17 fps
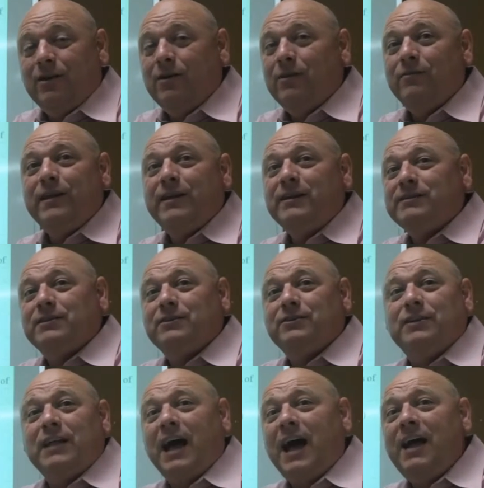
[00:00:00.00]
There are things
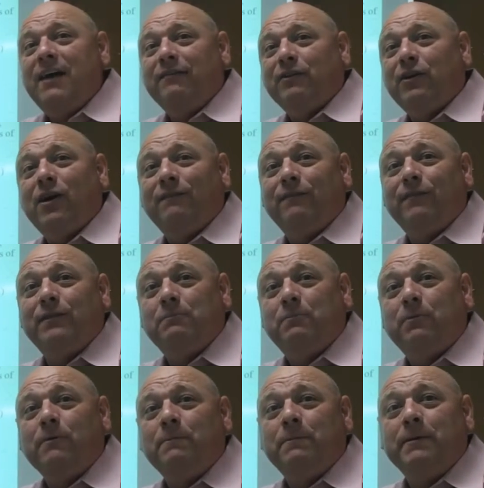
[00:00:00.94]
that I have taught from
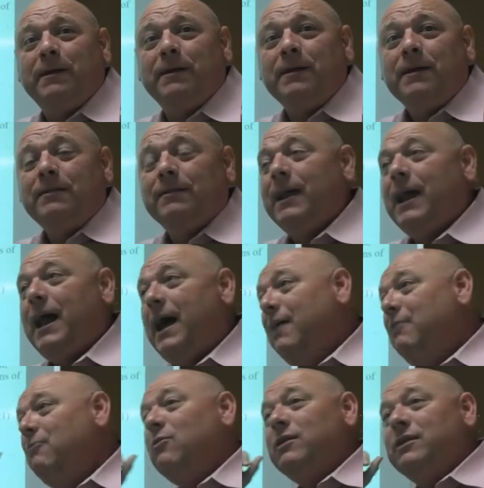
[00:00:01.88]
the pulpit that
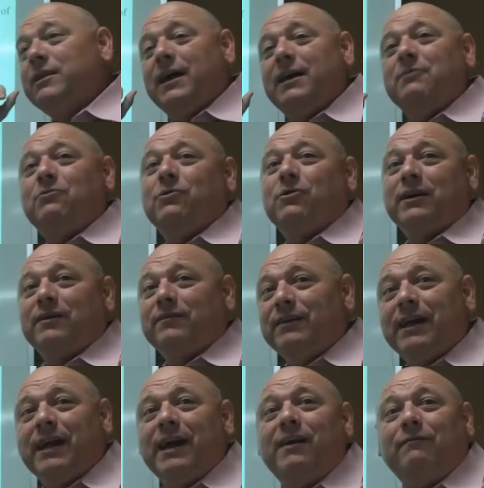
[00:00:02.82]
I one day will
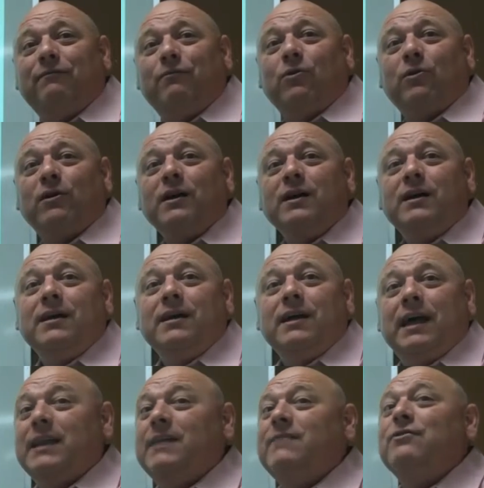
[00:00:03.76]
give an account for.
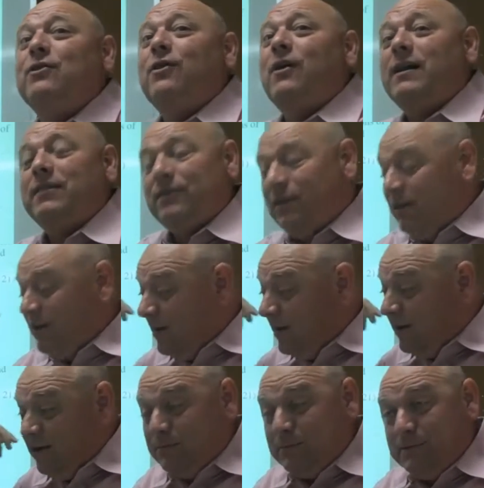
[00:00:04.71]
And even though I
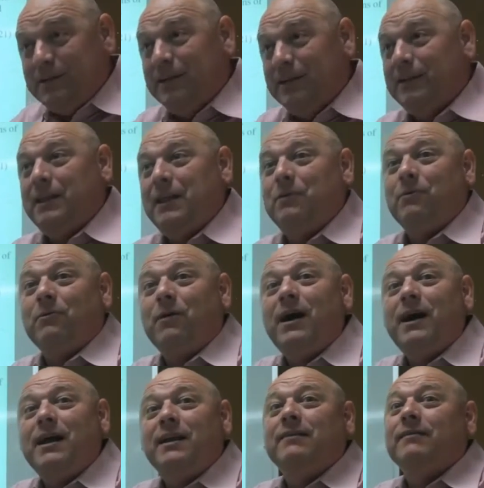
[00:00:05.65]
thought 100% that they were
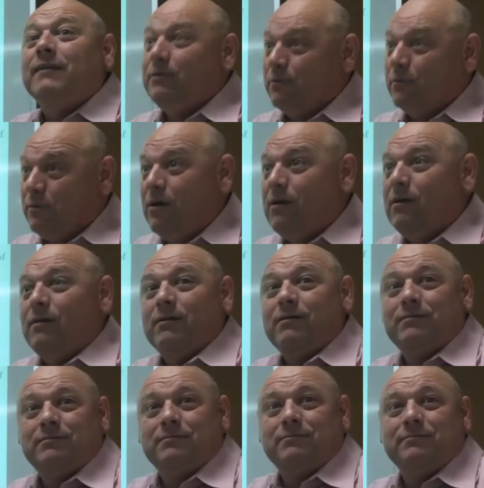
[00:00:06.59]
right, they were
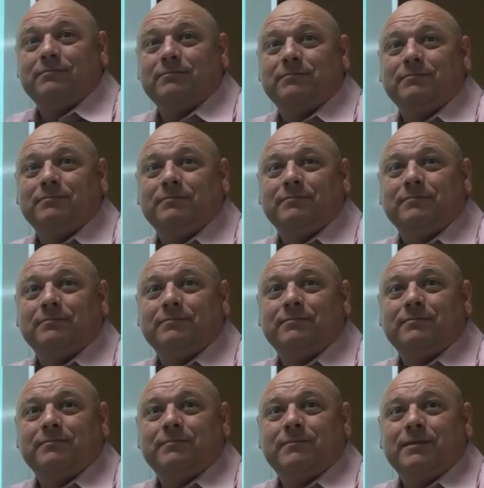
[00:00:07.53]
wrong.
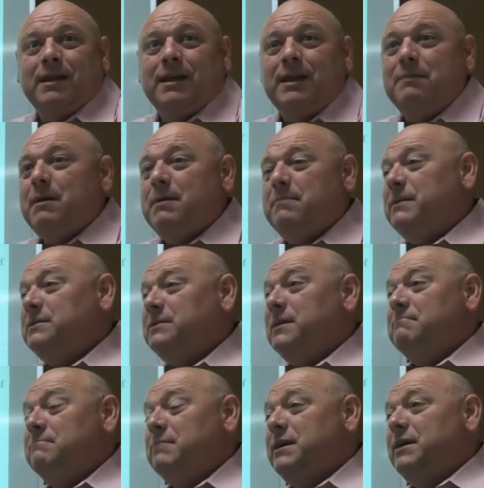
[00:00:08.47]
And it may be
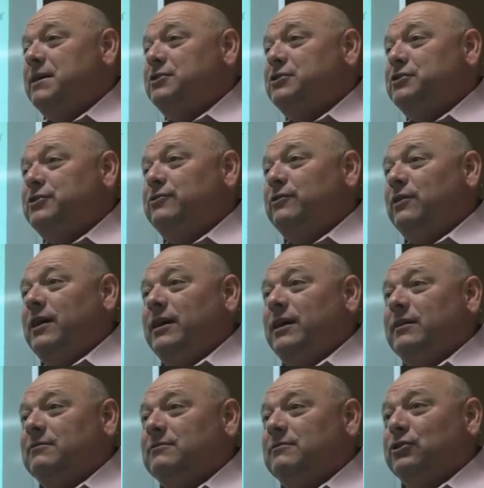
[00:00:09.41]
some big issue
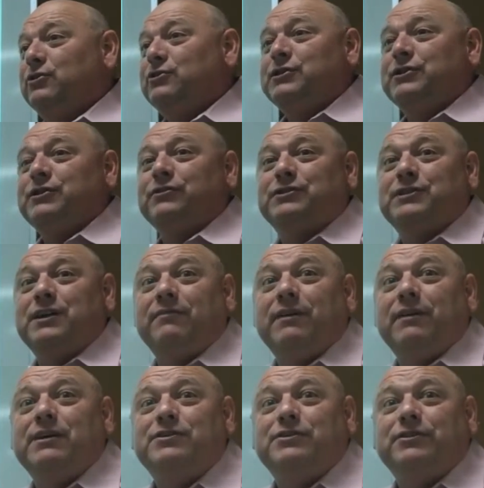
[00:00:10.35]
like losing your
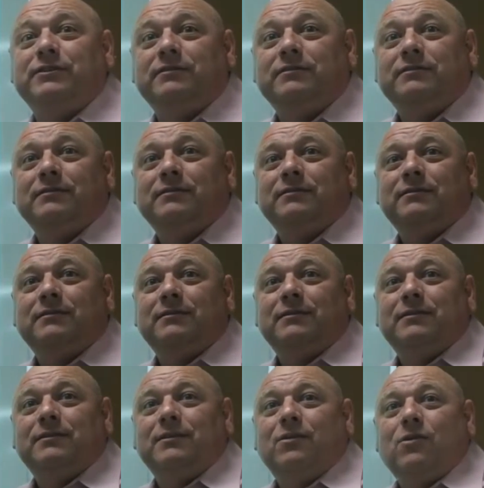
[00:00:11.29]
salvation
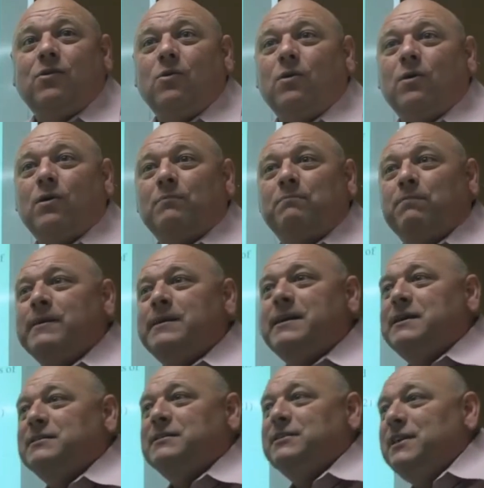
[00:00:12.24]
or
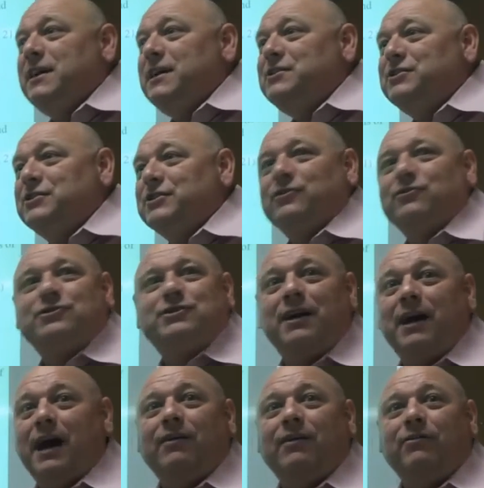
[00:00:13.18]
predestination or
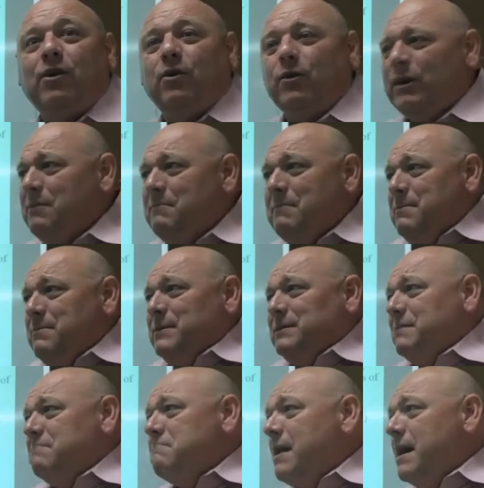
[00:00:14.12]
some, I don't know. And it may be
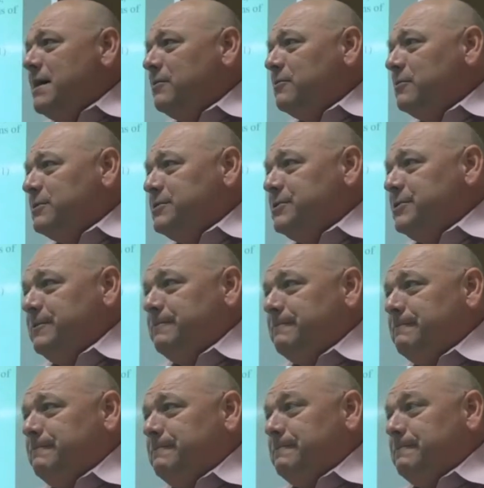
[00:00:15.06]
some minor issue.